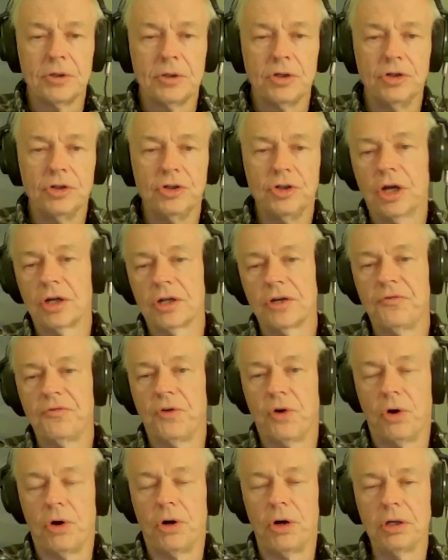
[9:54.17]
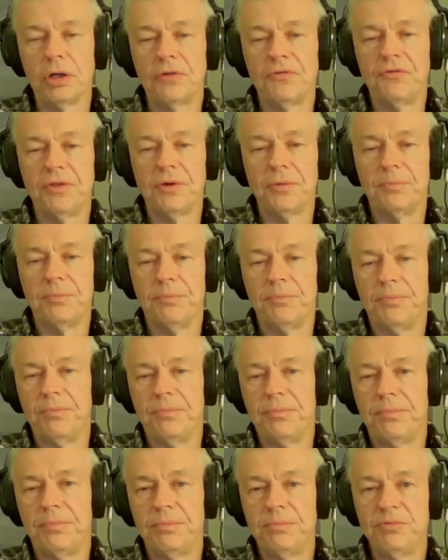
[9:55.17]
None of all of the
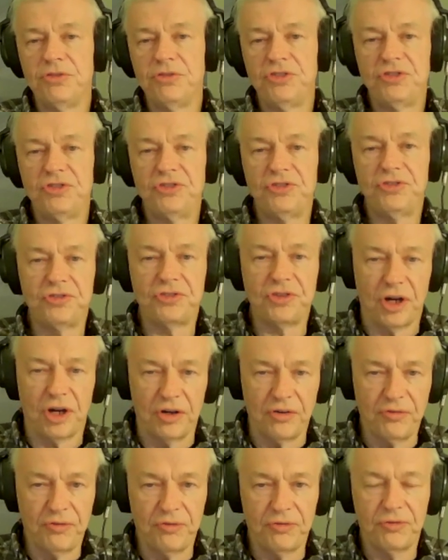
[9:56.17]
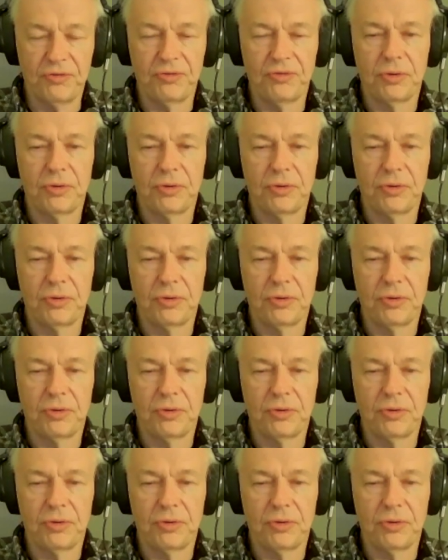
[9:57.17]
stuff